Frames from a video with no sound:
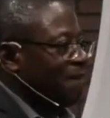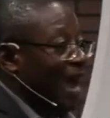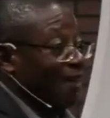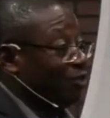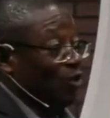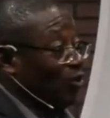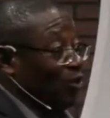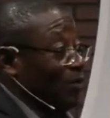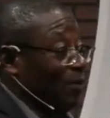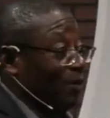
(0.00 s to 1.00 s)
I've told
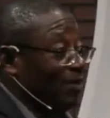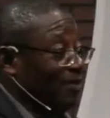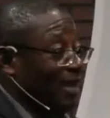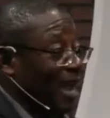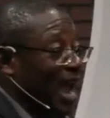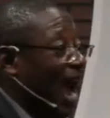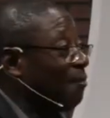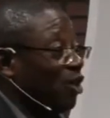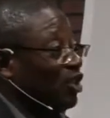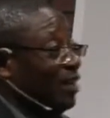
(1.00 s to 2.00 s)
you people, how
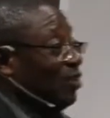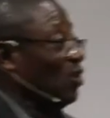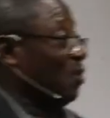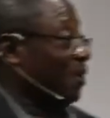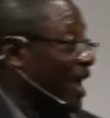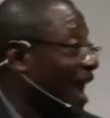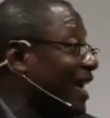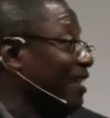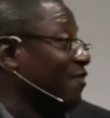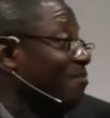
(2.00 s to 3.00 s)
much are you going to pay? I
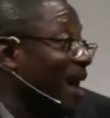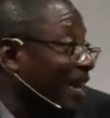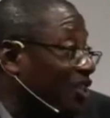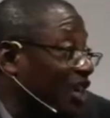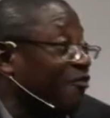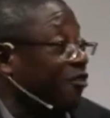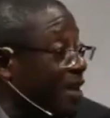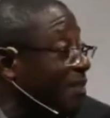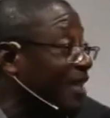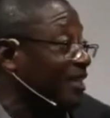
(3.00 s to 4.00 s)
can manage and
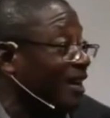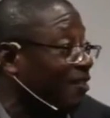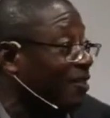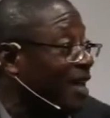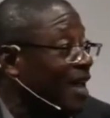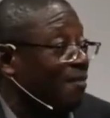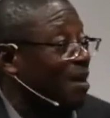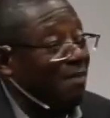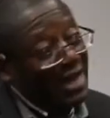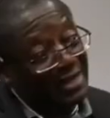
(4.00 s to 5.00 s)
free myself,
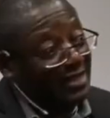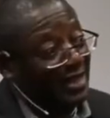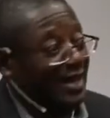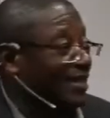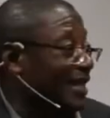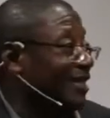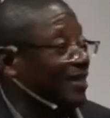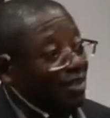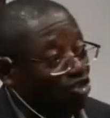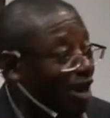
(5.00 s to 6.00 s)
but my descendants are
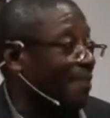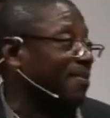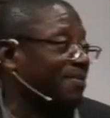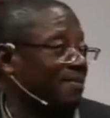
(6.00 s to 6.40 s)
still trapped.